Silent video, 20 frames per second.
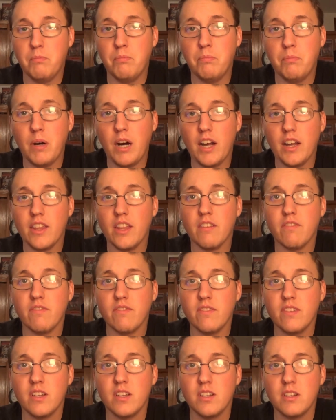buy
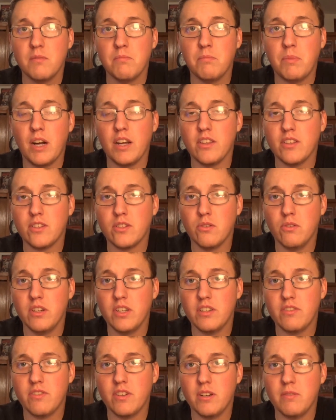the
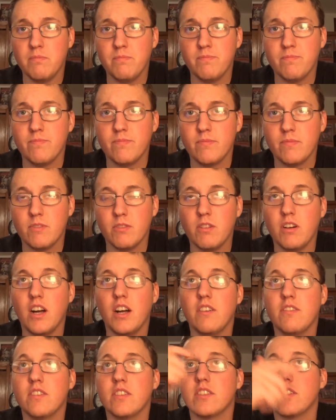stories from. Well,
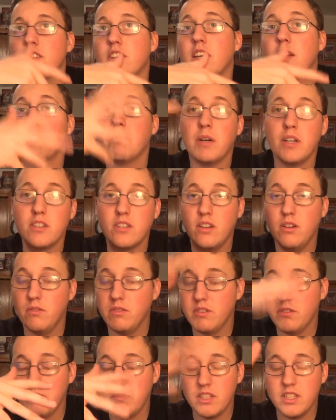obviously you can't buy Star
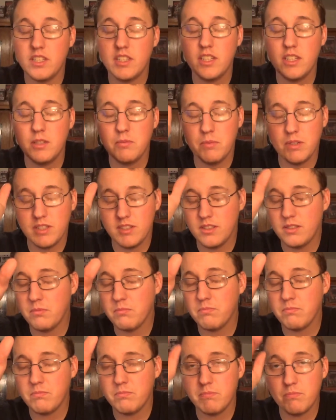Wars from DC, but
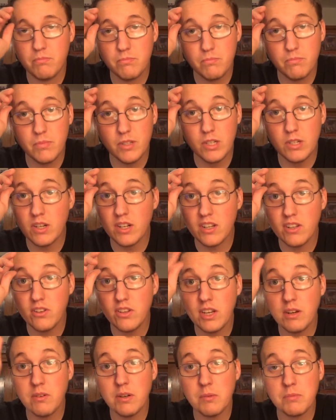you
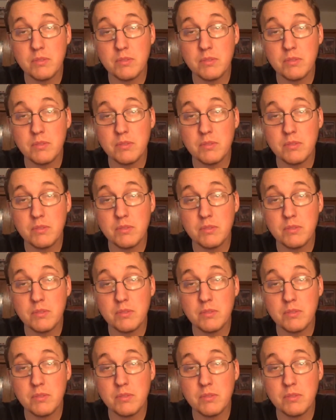get what I'm